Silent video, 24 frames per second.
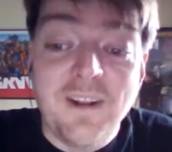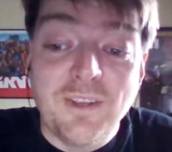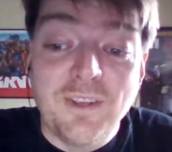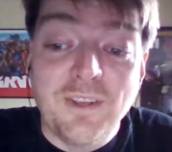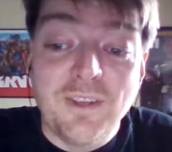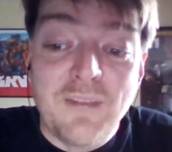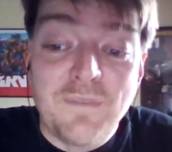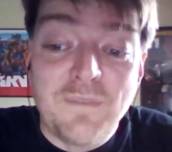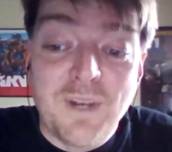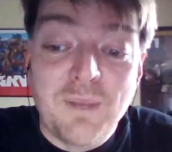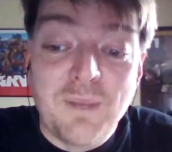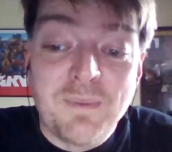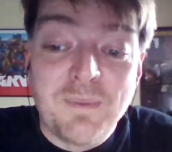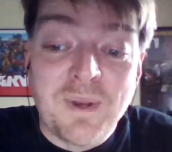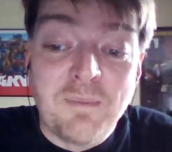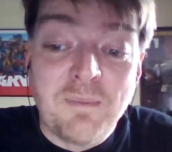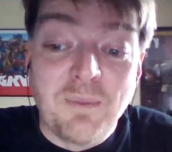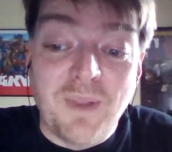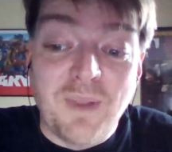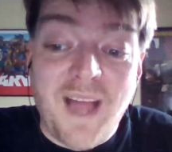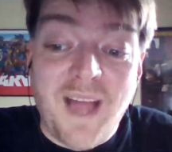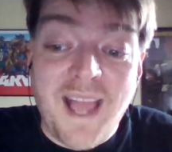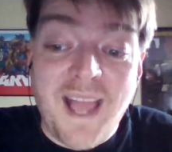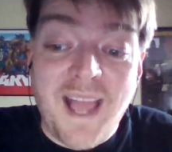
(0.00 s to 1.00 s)
it if it had been
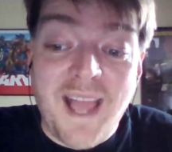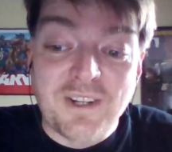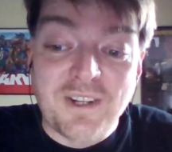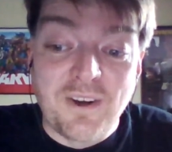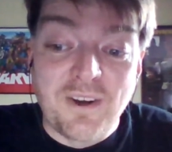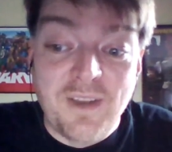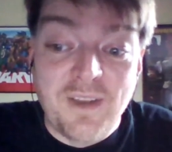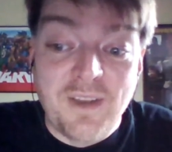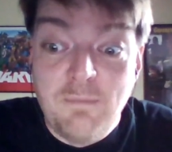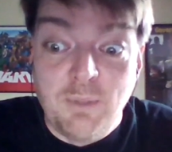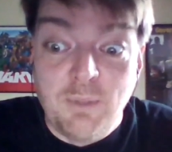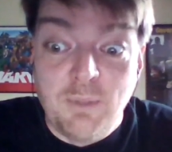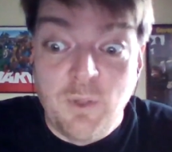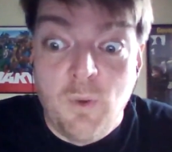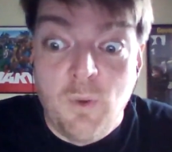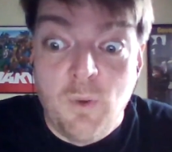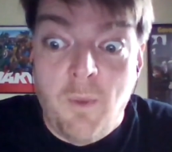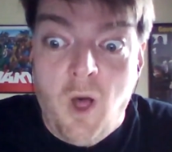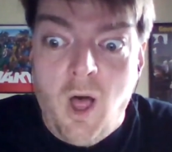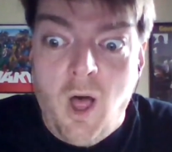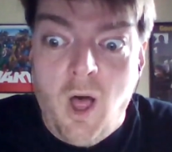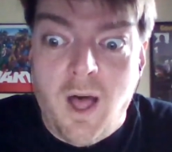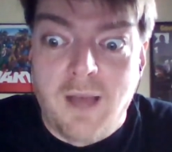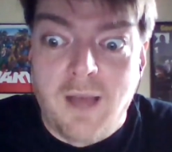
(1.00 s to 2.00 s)
Blaster. He blew him
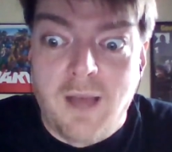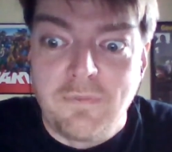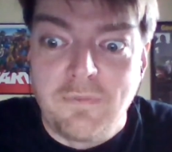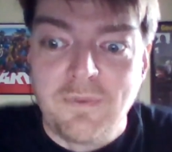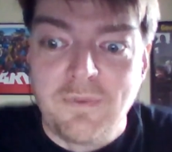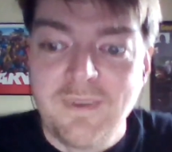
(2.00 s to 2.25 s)
off.